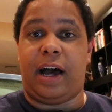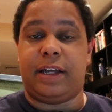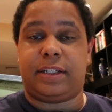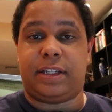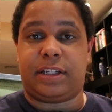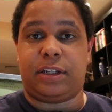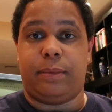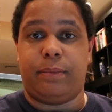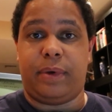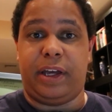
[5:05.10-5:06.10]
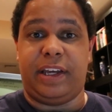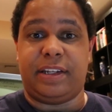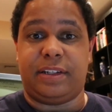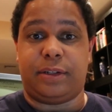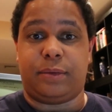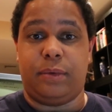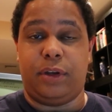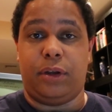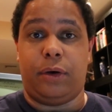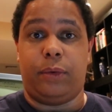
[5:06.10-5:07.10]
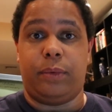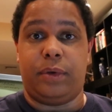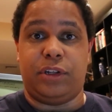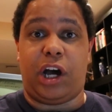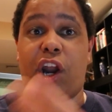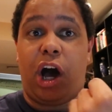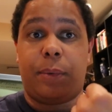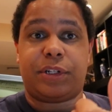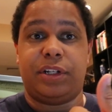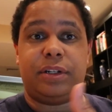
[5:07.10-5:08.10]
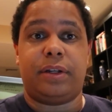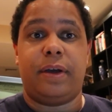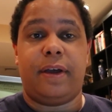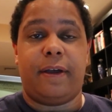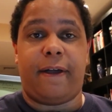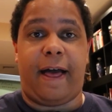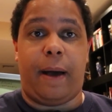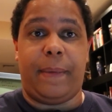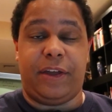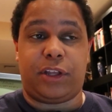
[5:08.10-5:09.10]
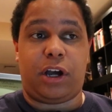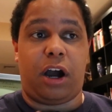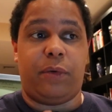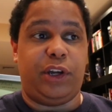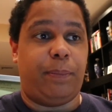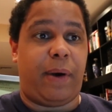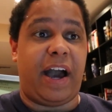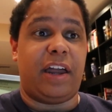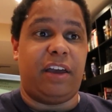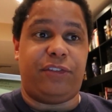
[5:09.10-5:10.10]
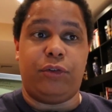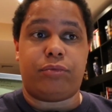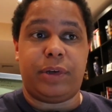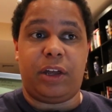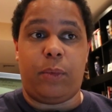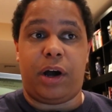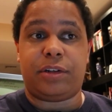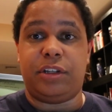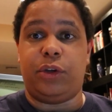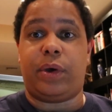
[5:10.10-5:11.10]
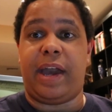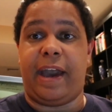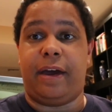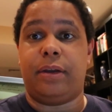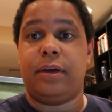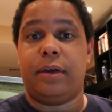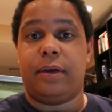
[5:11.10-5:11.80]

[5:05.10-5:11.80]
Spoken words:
system is not optioned in the car when you buy it. If you really want to, you can